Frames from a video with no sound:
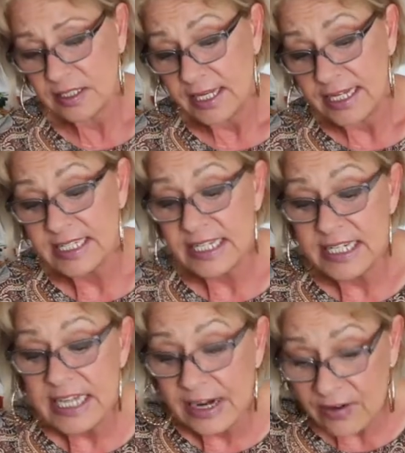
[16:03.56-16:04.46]
is a
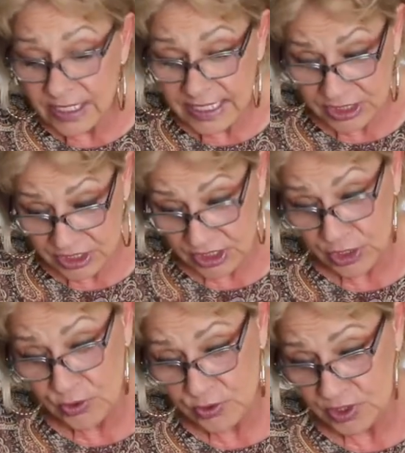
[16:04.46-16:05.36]
derelict's
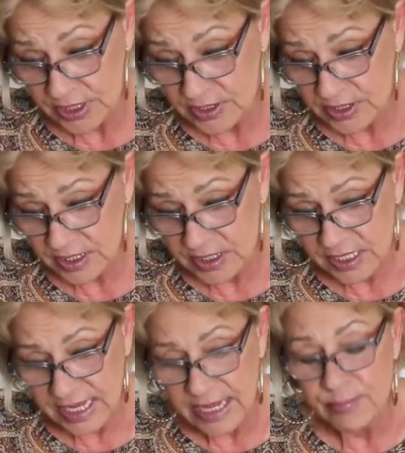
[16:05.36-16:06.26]
delusions,
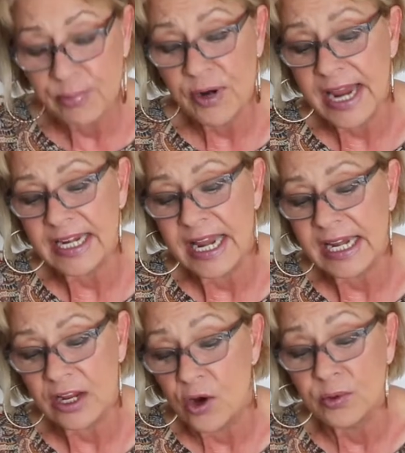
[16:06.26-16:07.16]

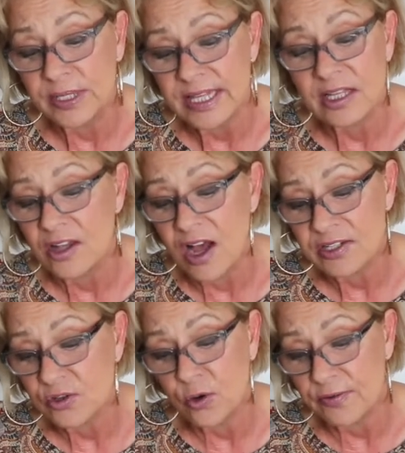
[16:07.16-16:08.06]
impregnating only the
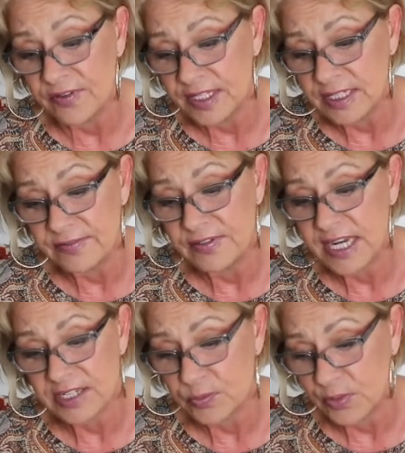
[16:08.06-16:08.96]
lost orphans of
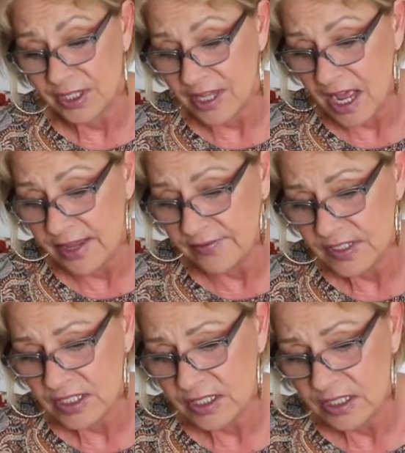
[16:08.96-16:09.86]
desperate
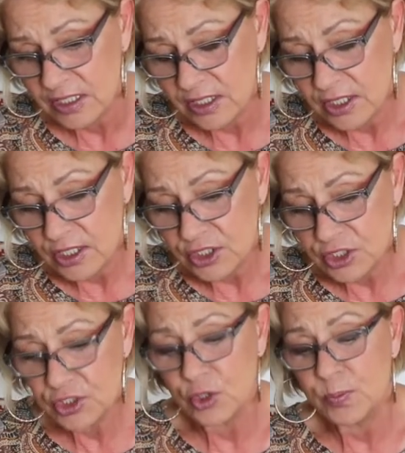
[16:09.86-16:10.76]
lives.
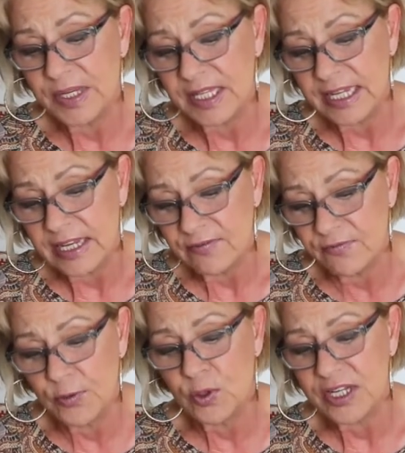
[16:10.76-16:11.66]
Stupidly,
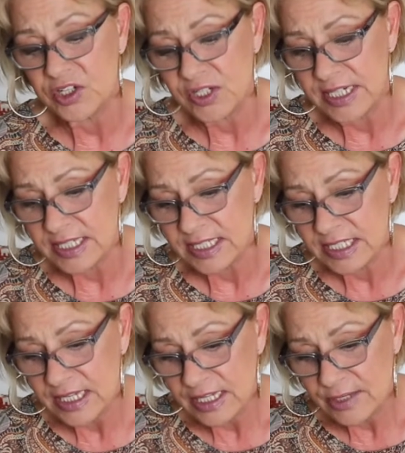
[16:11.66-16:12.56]

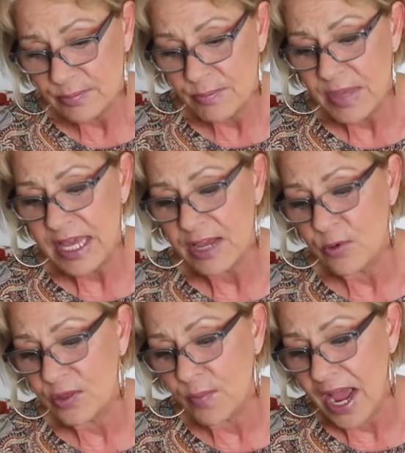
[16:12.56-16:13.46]
foolishness, me
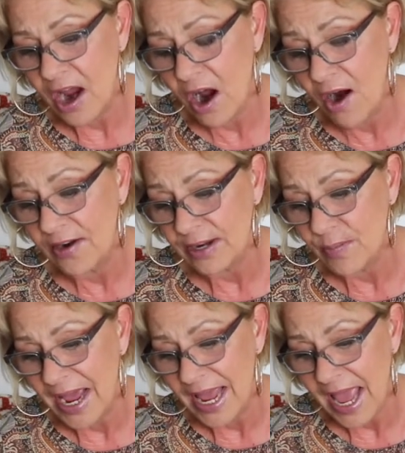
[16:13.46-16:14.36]
with my heart in
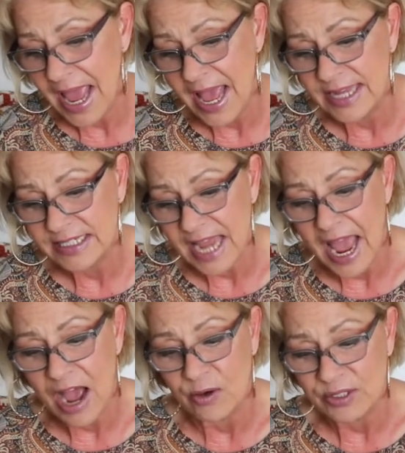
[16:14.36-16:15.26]
my hand
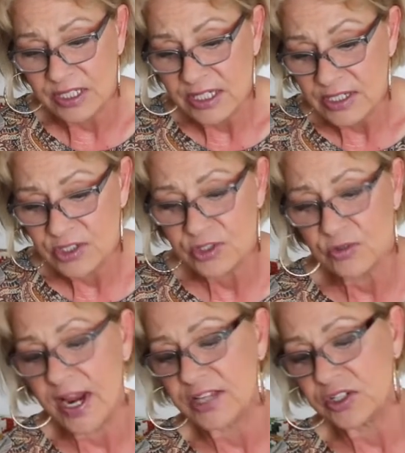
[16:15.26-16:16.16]
out,
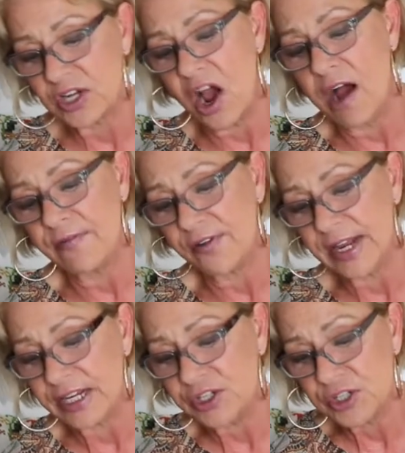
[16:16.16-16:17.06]
stretched,
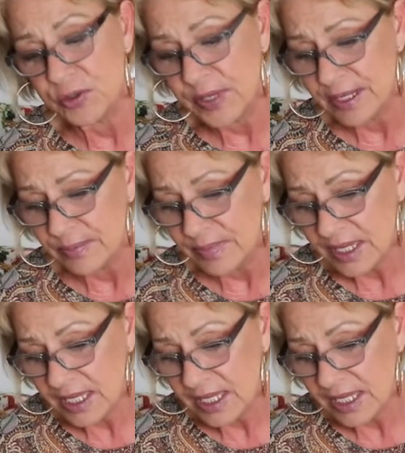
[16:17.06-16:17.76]
offering it to him,